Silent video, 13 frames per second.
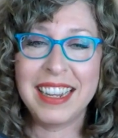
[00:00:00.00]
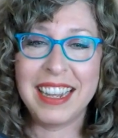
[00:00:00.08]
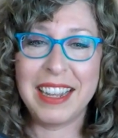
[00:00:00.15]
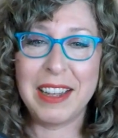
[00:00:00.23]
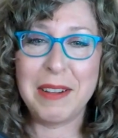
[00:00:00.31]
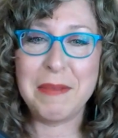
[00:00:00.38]

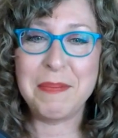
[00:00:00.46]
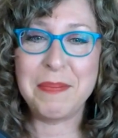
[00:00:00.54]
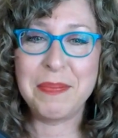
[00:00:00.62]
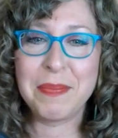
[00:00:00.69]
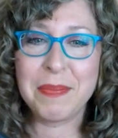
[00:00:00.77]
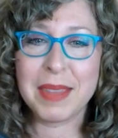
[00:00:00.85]

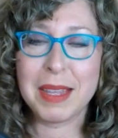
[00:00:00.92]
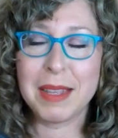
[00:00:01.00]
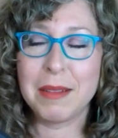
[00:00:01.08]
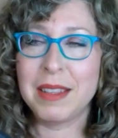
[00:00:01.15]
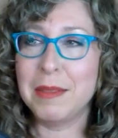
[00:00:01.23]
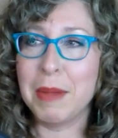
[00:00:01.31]
Um,
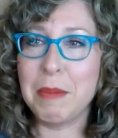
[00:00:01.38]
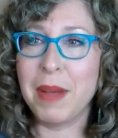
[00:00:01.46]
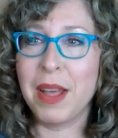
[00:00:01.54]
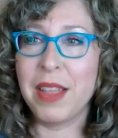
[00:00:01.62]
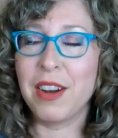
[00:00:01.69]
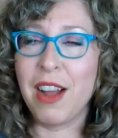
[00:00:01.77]
my
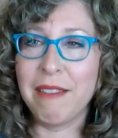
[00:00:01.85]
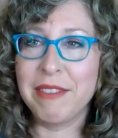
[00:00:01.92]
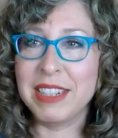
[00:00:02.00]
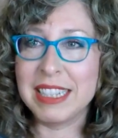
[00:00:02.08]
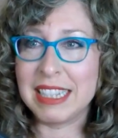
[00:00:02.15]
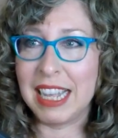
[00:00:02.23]
mother
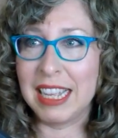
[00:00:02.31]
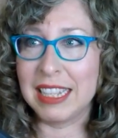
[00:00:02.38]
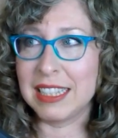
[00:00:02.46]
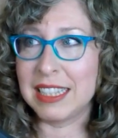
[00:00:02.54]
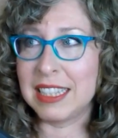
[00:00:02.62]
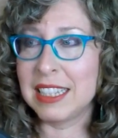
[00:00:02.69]
often
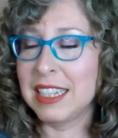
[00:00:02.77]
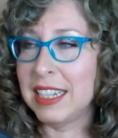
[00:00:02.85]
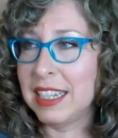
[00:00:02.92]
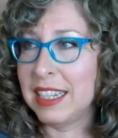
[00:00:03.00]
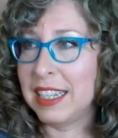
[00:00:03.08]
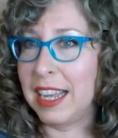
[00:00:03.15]
says
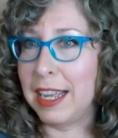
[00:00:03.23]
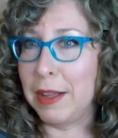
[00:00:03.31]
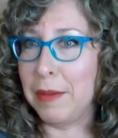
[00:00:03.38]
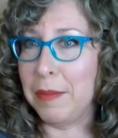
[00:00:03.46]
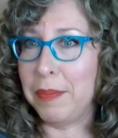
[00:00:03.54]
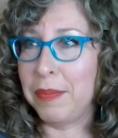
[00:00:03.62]

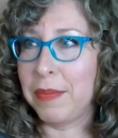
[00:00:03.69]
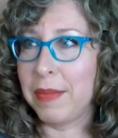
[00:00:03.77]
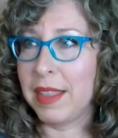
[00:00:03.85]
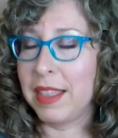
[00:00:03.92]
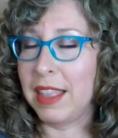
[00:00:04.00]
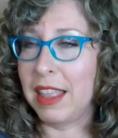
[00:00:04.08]
um,
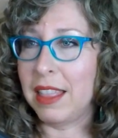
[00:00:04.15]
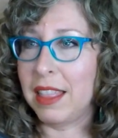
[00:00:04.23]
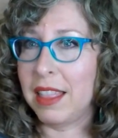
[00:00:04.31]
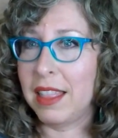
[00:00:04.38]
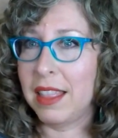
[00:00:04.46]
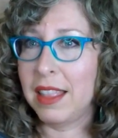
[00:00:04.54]
that
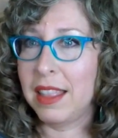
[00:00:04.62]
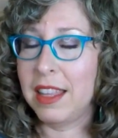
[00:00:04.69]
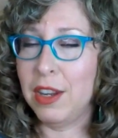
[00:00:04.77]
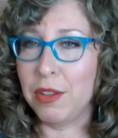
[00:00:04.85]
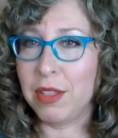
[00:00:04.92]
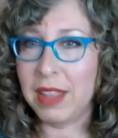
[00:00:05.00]

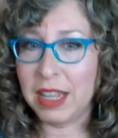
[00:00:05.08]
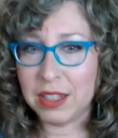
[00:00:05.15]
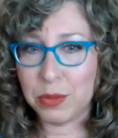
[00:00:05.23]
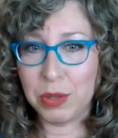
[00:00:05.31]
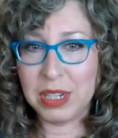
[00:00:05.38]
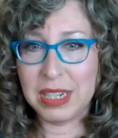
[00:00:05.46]
you know
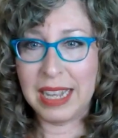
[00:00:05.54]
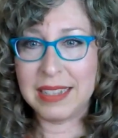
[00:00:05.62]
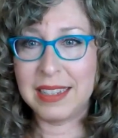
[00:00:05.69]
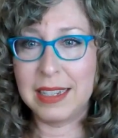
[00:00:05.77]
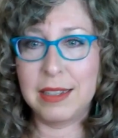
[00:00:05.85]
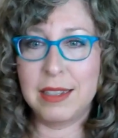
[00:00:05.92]
things were
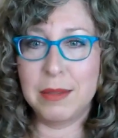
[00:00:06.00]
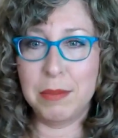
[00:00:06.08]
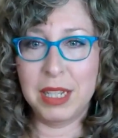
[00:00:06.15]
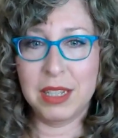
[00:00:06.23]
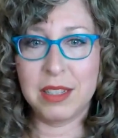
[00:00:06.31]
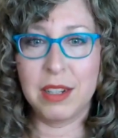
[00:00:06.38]
destined to
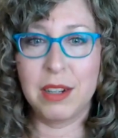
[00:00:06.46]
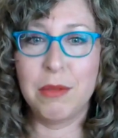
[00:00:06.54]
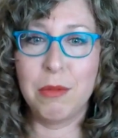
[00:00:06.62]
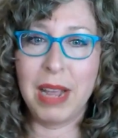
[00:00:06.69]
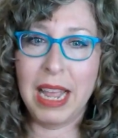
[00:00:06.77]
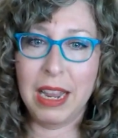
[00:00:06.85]
be a
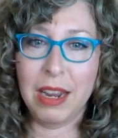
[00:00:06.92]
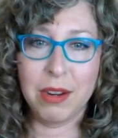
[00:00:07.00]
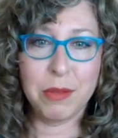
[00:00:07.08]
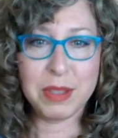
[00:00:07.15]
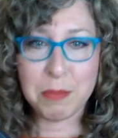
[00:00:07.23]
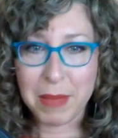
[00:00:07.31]
certain way or
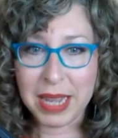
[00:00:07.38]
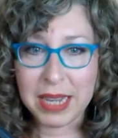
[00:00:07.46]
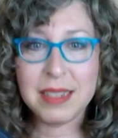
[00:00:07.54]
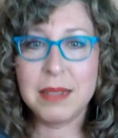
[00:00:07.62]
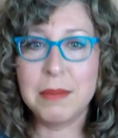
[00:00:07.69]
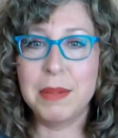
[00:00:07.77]
it was
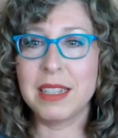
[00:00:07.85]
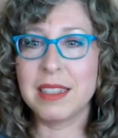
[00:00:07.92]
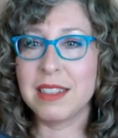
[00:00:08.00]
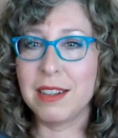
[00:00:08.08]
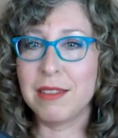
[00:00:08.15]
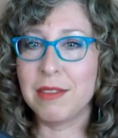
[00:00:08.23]
meant to be a
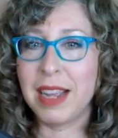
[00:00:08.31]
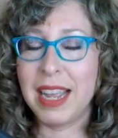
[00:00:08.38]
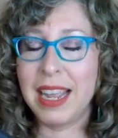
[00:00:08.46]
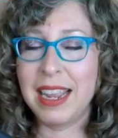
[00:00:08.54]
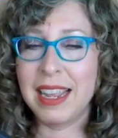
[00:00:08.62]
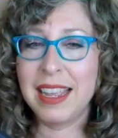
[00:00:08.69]
certain
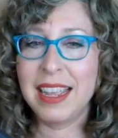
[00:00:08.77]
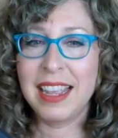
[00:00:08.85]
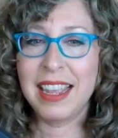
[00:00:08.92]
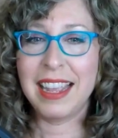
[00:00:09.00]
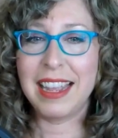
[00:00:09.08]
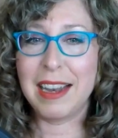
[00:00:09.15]
way,
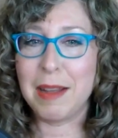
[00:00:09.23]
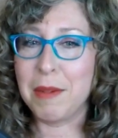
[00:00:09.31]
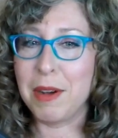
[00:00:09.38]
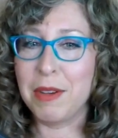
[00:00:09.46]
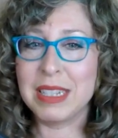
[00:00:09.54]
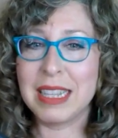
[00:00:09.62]
and I'm
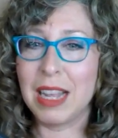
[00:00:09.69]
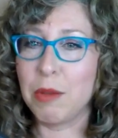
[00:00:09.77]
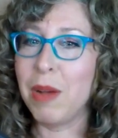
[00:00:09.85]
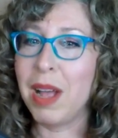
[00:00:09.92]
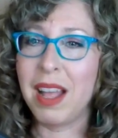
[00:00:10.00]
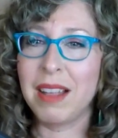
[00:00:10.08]
always like,
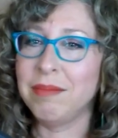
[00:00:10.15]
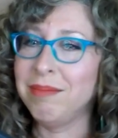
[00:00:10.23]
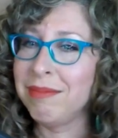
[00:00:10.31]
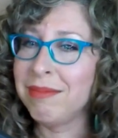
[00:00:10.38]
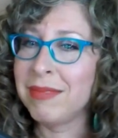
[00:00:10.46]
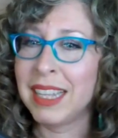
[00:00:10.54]
well,
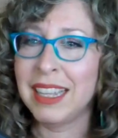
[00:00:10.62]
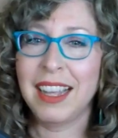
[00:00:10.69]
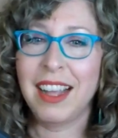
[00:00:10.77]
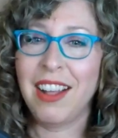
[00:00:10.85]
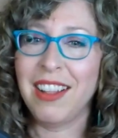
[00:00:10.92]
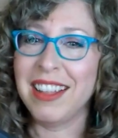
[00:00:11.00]

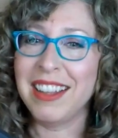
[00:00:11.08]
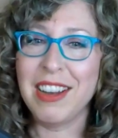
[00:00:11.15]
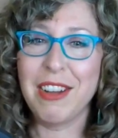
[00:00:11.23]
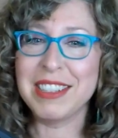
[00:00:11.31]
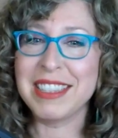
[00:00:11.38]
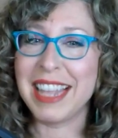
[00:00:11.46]
all I
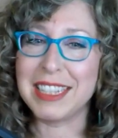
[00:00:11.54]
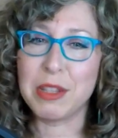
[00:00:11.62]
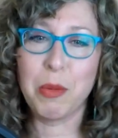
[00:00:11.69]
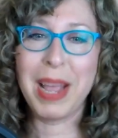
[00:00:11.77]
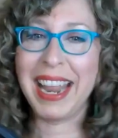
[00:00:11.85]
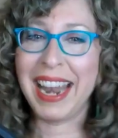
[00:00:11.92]
know is that's
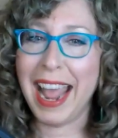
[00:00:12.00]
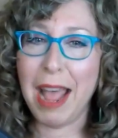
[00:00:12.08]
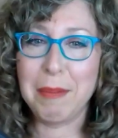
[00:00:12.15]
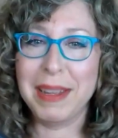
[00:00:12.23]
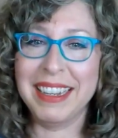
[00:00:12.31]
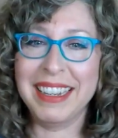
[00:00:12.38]
the way it
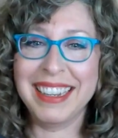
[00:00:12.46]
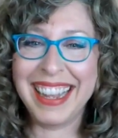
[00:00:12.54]
happened.